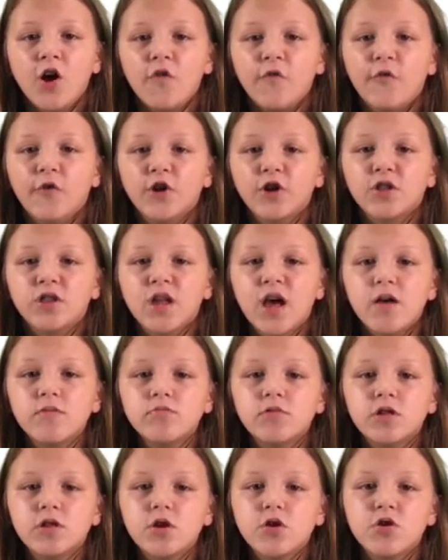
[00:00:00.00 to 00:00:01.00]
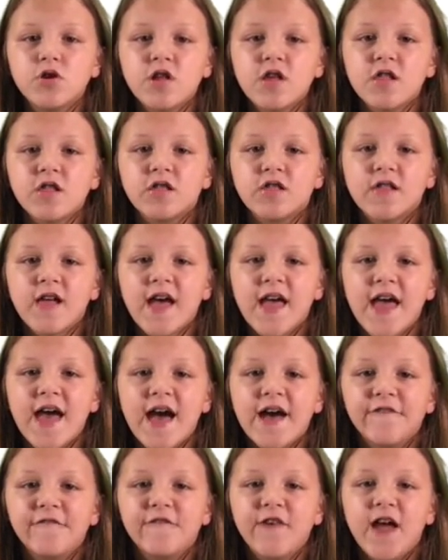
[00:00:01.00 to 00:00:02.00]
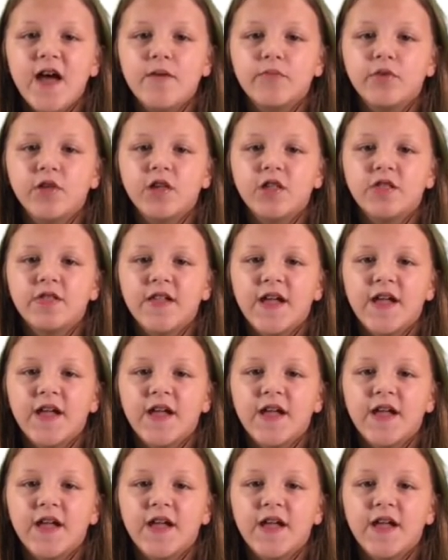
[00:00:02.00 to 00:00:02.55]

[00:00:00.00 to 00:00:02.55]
For some students, they have families